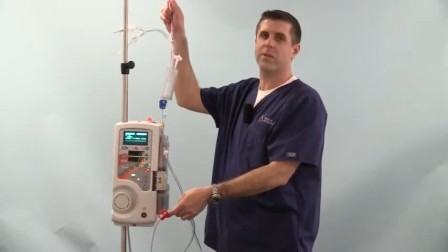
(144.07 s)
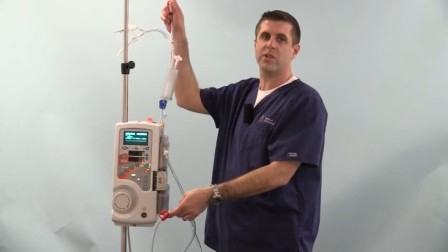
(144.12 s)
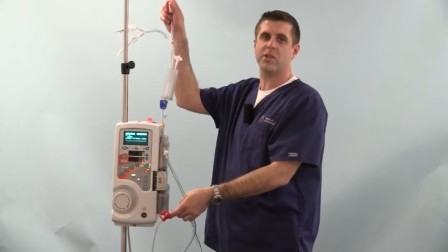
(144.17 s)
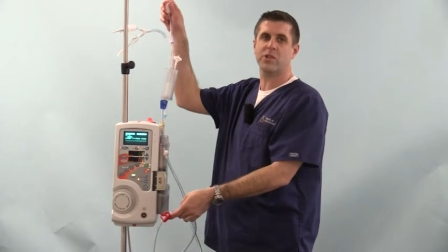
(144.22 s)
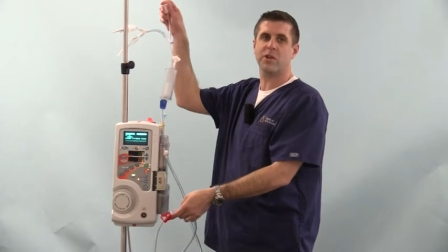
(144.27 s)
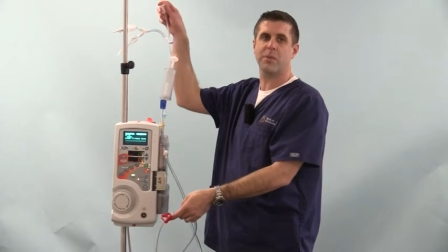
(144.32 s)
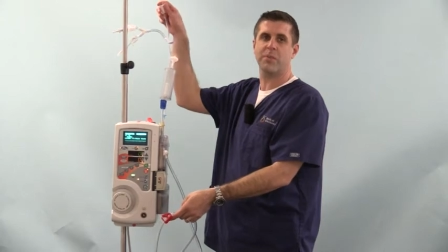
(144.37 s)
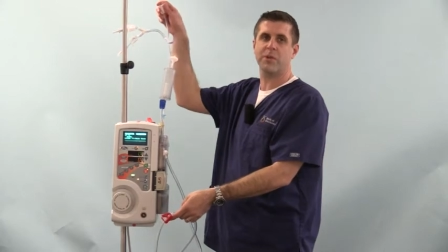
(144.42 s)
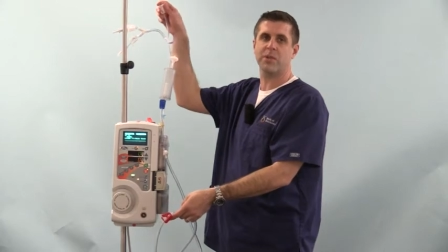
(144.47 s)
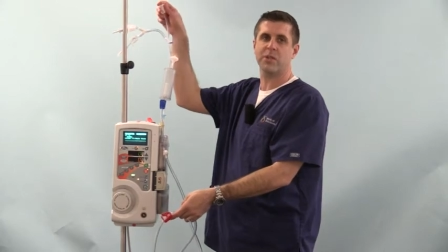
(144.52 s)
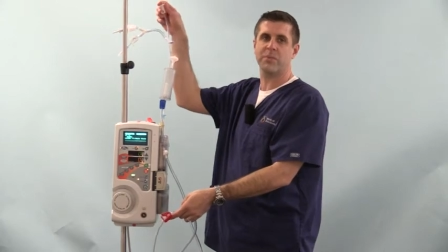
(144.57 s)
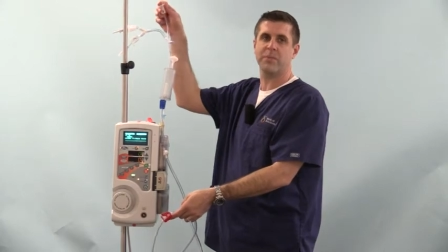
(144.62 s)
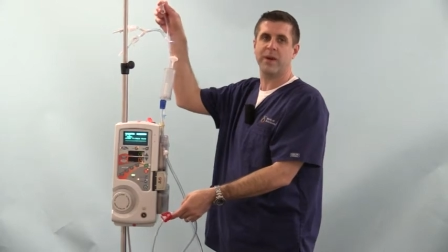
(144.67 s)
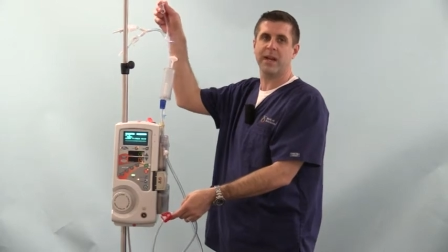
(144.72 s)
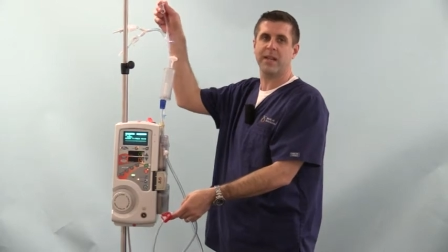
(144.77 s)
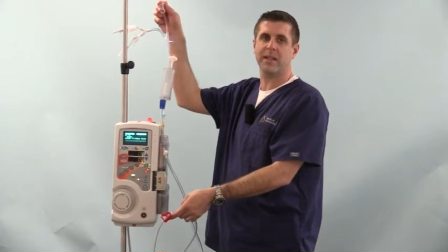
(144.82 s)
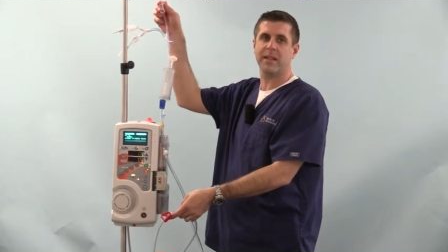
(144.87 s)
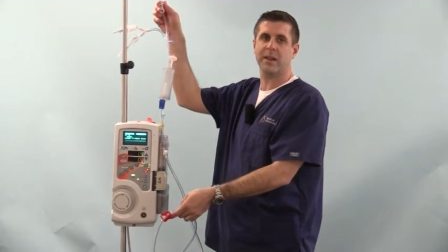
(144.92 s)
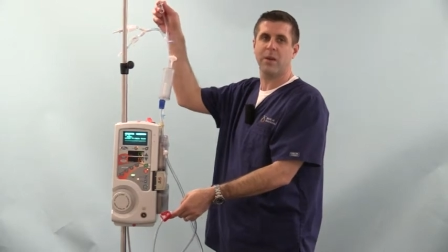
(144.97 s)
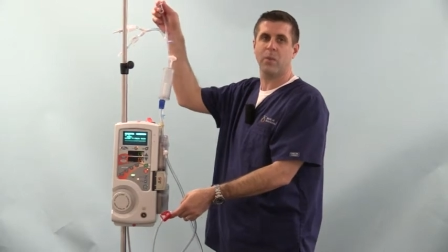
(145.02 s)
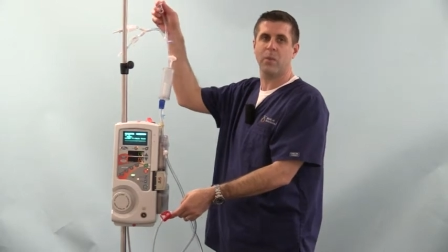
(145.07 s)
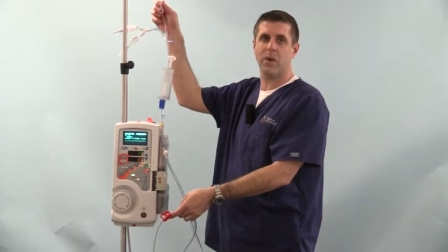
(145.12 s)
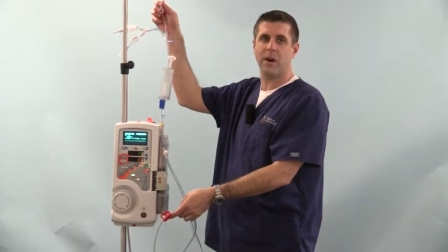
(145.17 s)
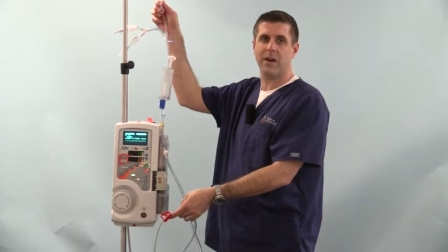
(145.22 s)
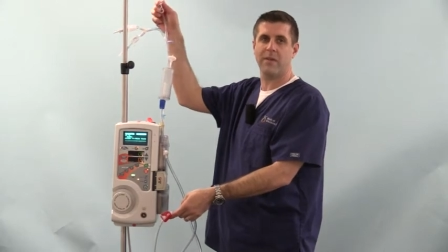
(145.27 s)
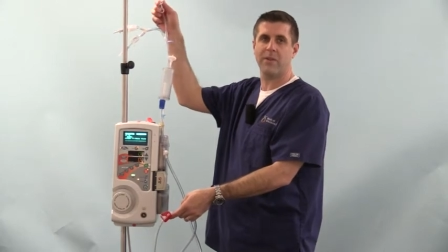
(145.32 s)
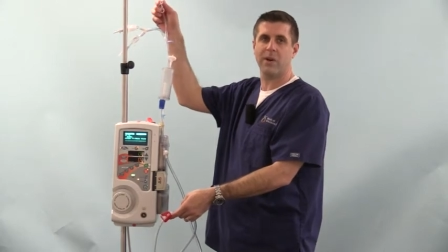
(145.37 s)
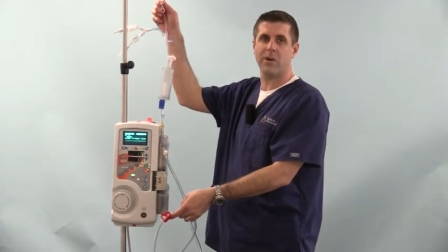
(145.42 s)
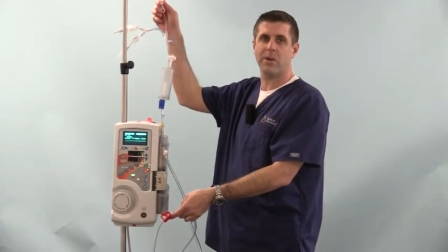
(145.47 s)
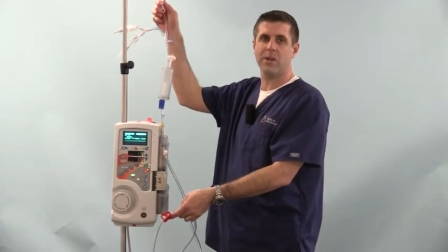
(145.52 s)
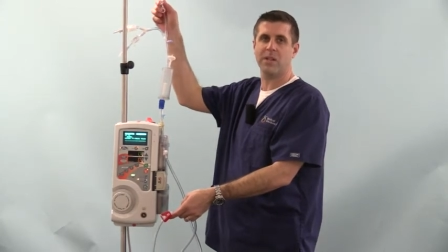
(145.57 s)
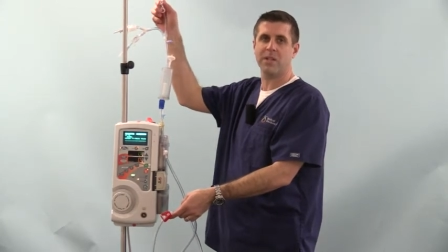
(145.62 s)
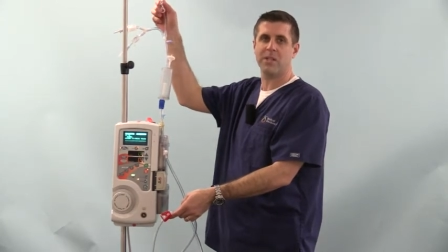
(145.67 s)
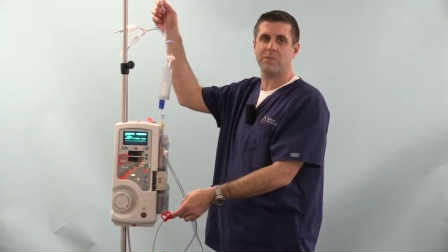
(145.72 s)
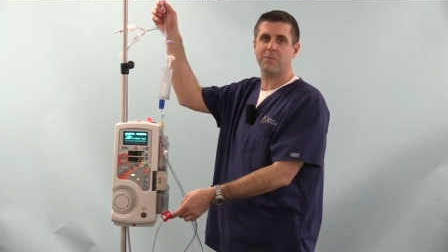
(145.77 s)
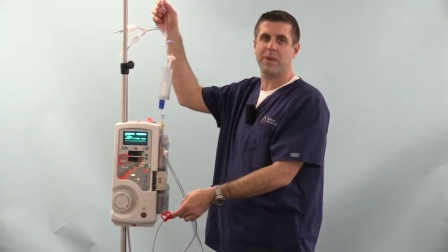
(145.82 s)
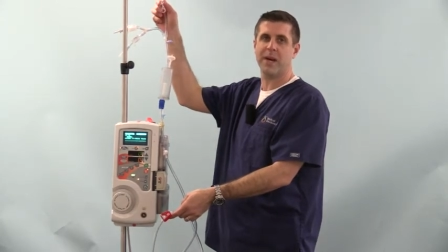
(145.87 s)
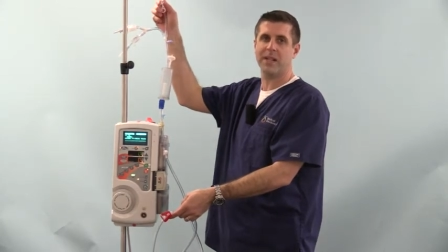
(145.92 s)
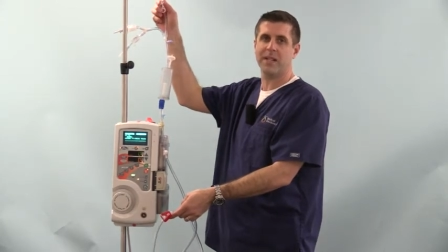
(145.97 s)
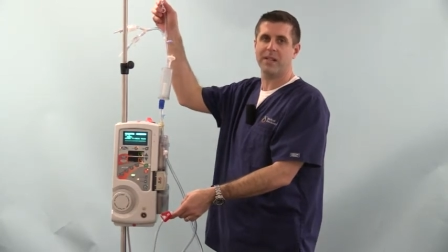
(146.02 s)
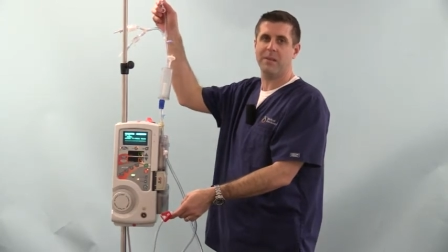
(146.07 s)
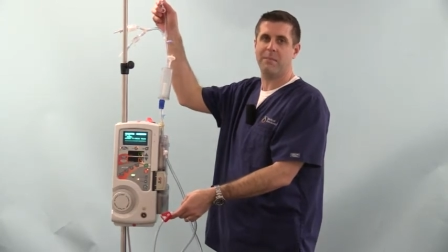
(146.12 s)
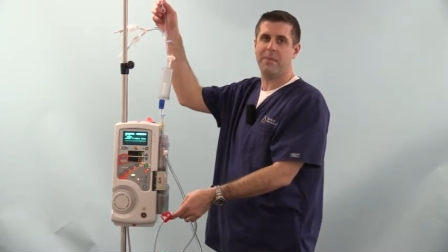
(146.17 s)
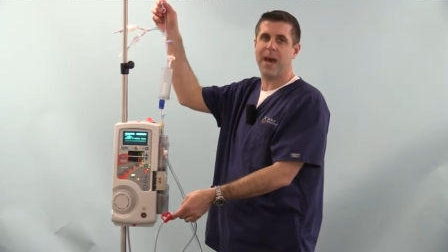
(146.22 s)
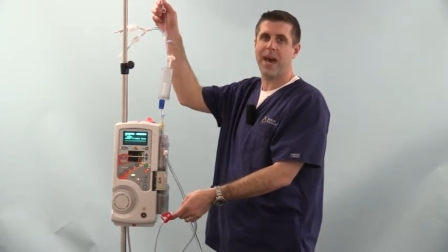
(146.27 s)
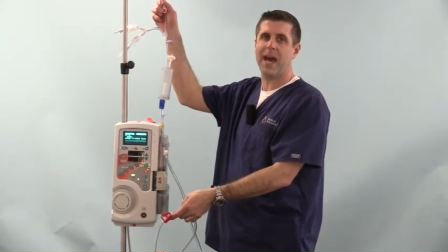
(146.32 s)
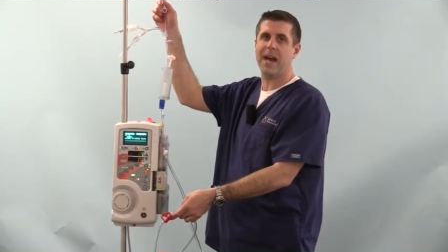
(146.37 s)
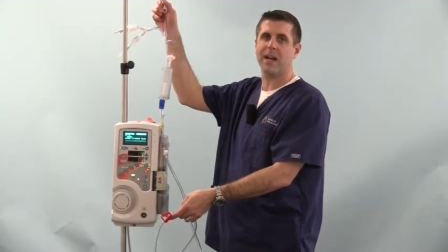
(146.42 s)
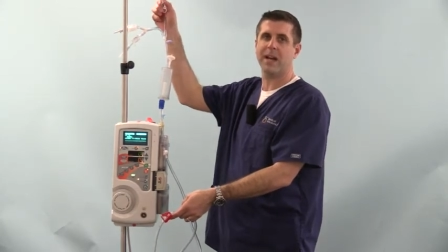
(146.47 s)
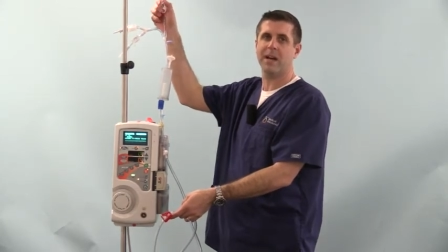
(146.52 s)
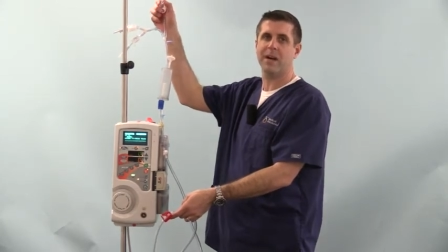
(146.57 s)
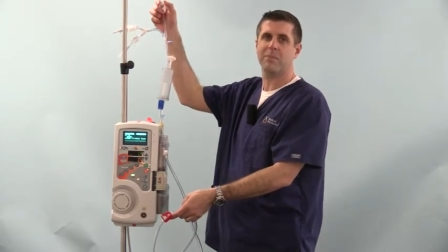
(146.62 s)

the triple spike where I've already spiked the bag.